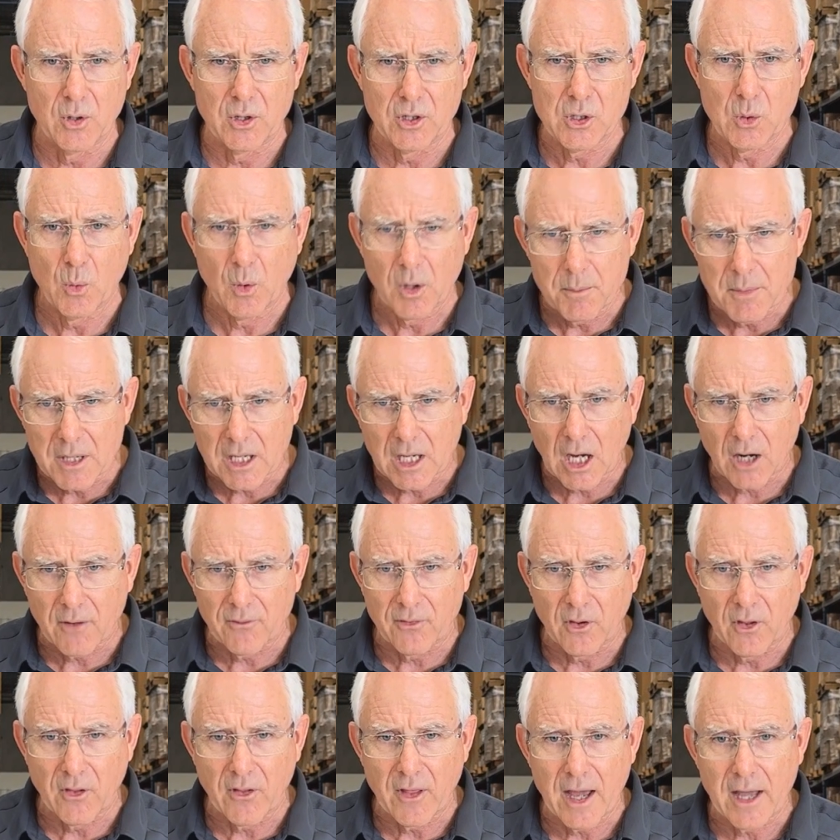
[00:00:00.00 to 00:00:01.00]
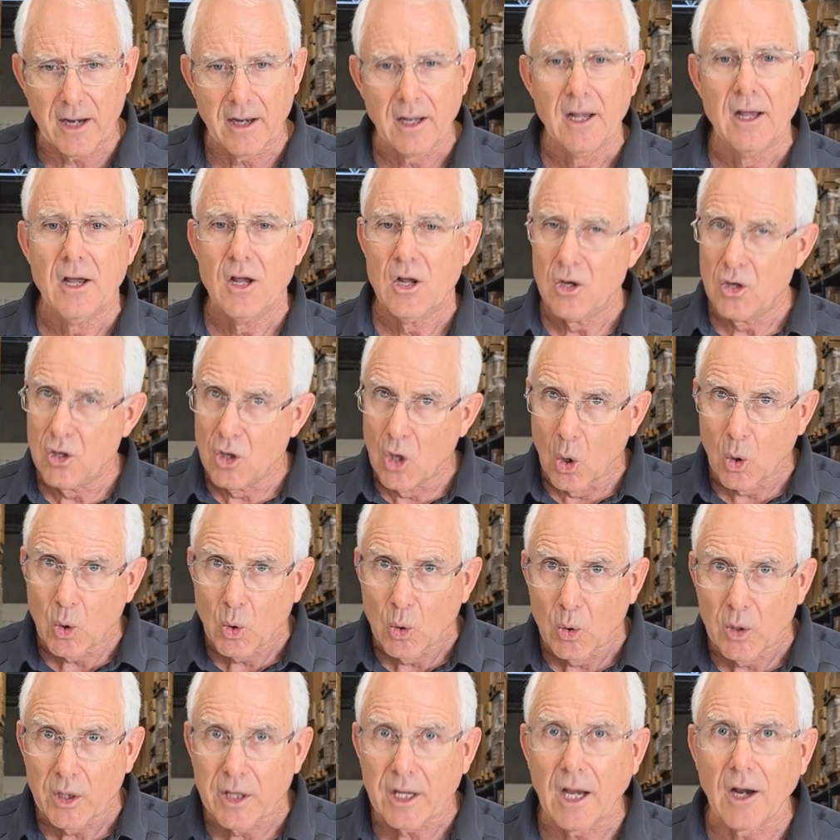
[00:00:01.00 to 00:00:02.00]
You want to be careful of that. No
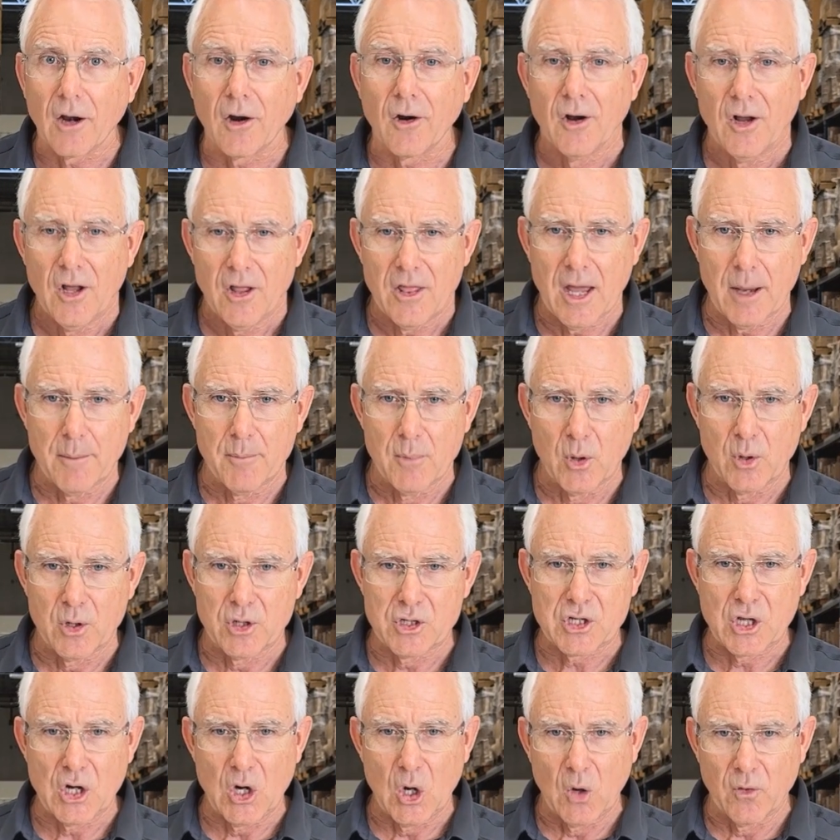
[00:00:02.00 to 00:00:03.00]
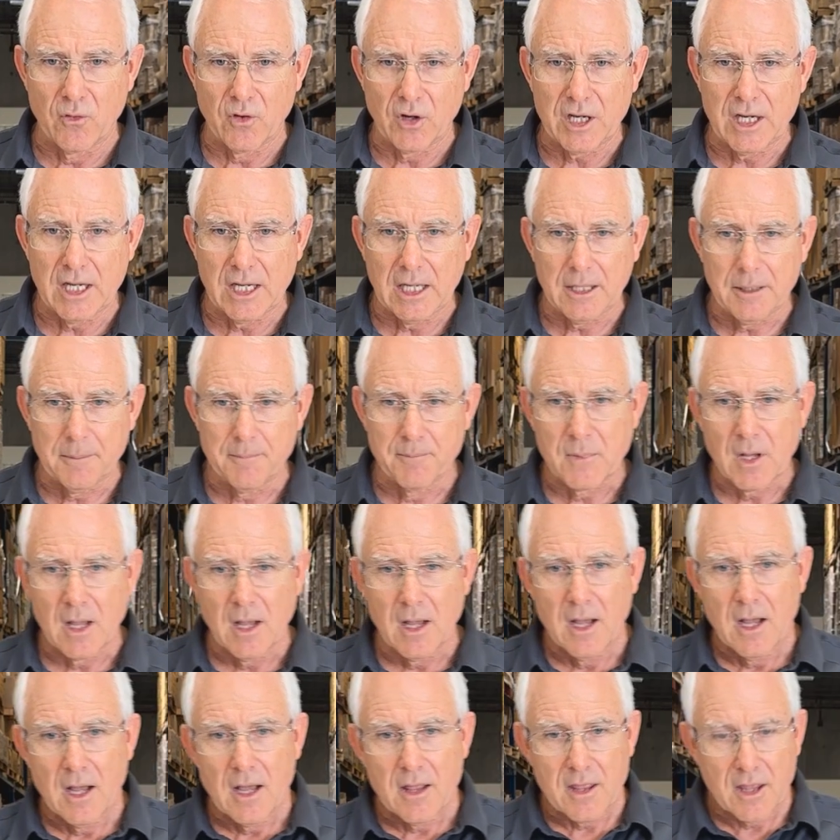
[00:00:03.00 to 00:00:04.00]
cooling air, that motor is going to overheat.
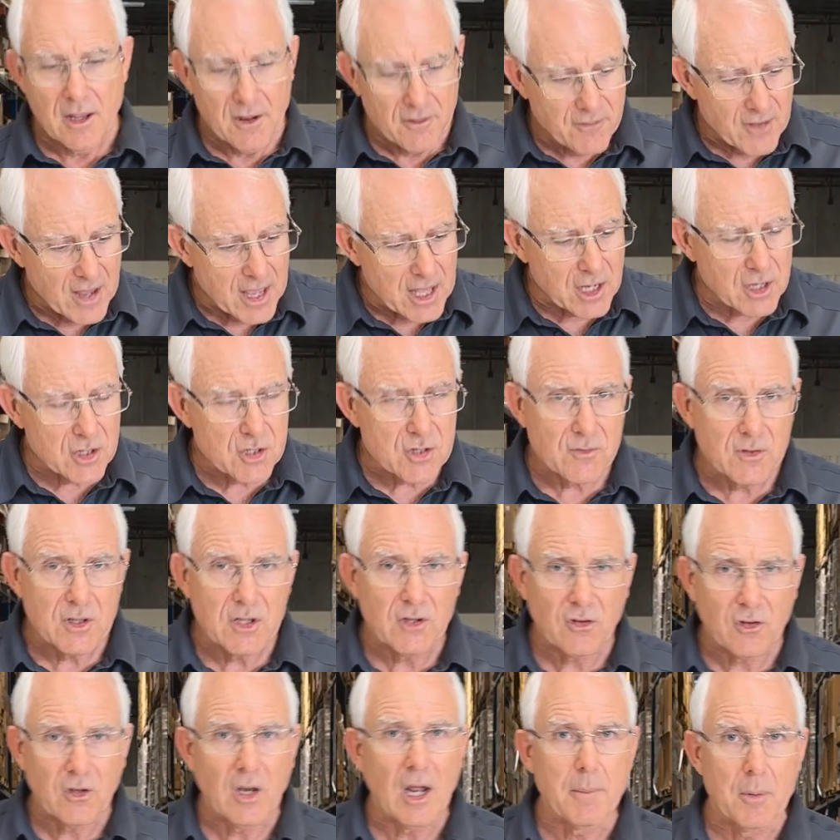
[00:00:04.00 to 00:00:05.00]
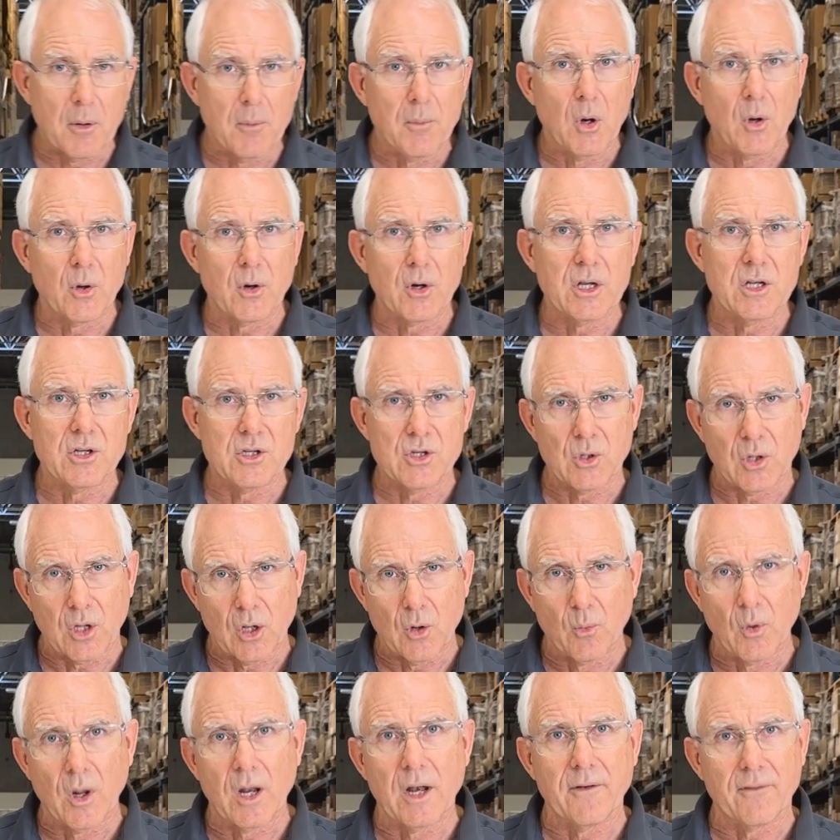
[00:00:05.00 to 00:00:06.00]
The advantage of this type of motor is you can
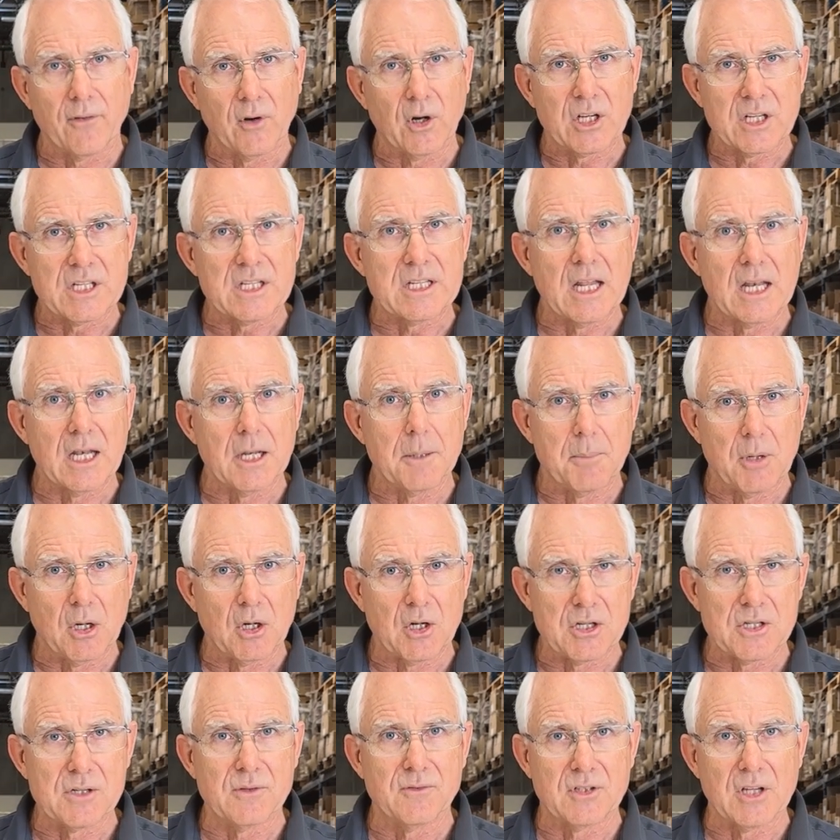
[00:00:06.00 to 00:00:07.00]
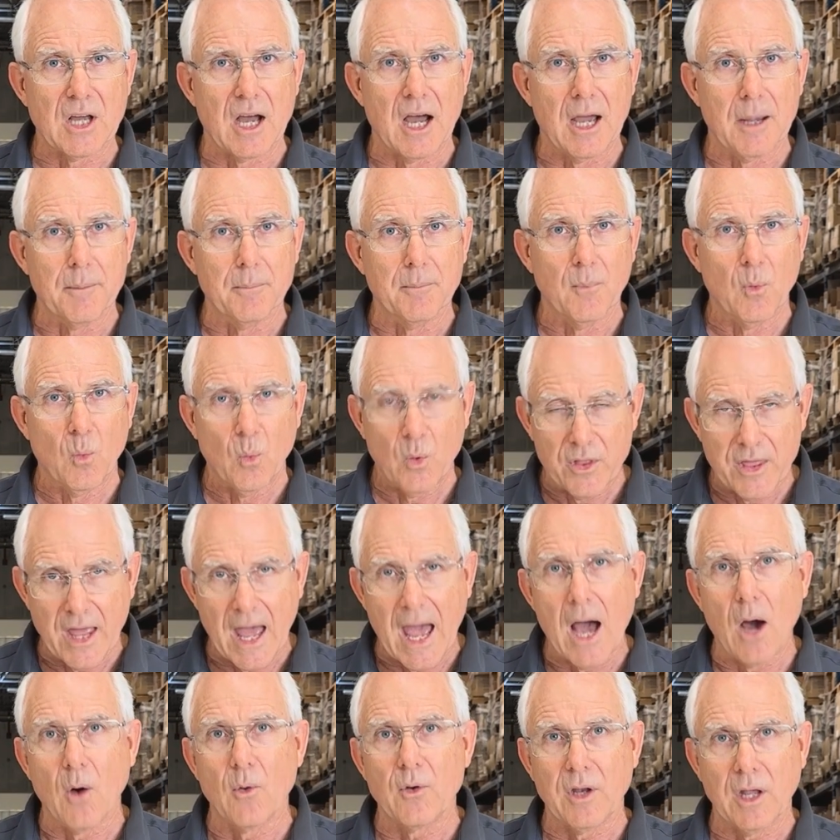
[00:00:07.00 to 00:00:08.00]
run it for extended periods of time
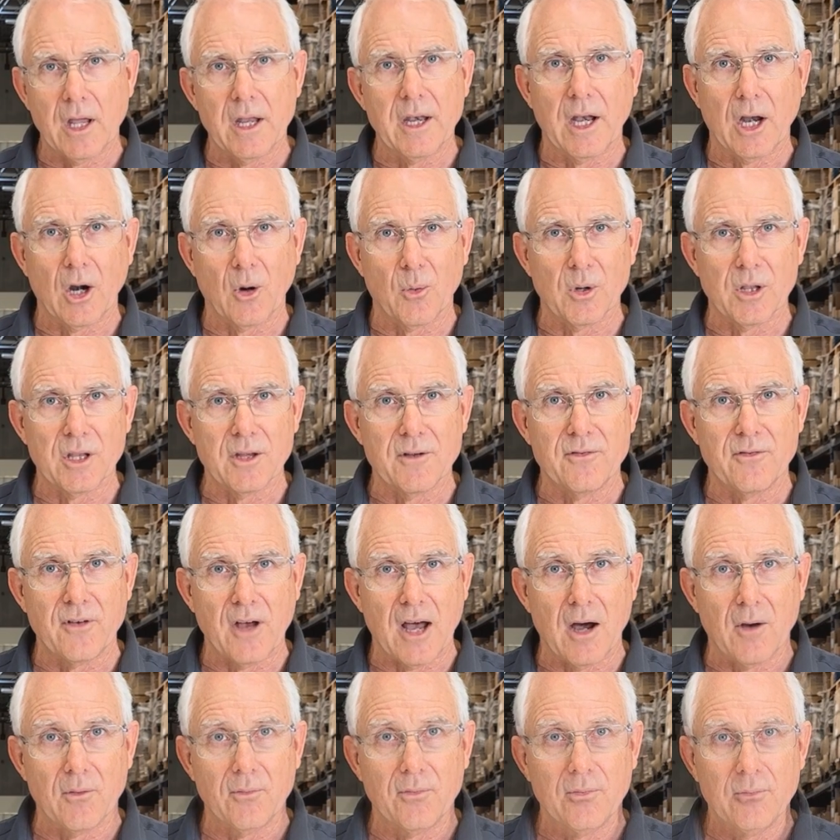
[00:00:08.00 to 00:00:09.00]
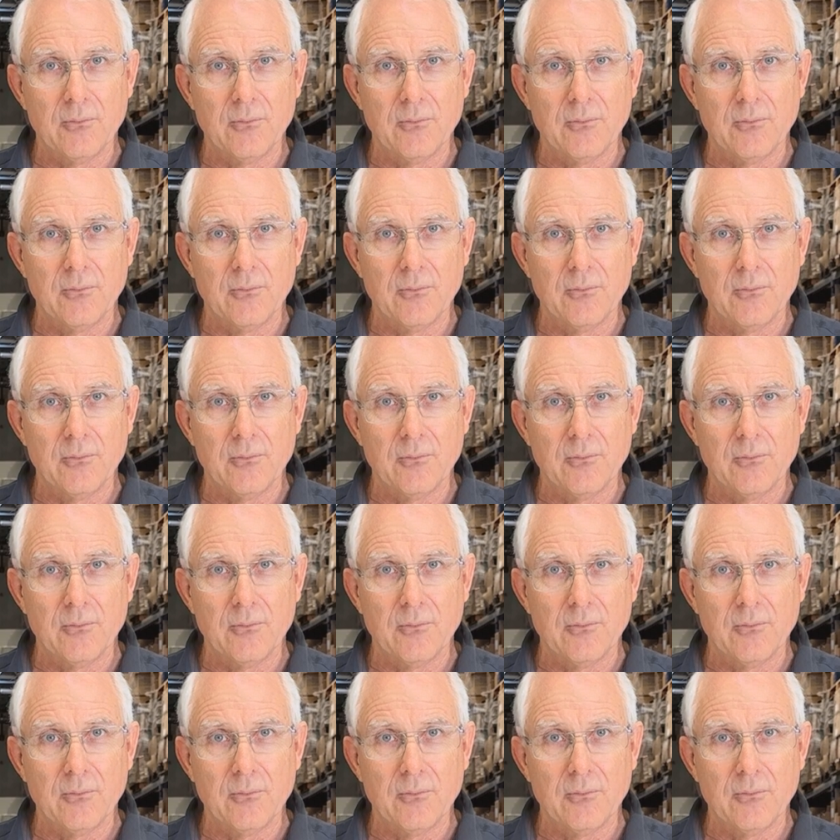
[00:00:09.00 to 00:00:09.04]
without an air relief valve.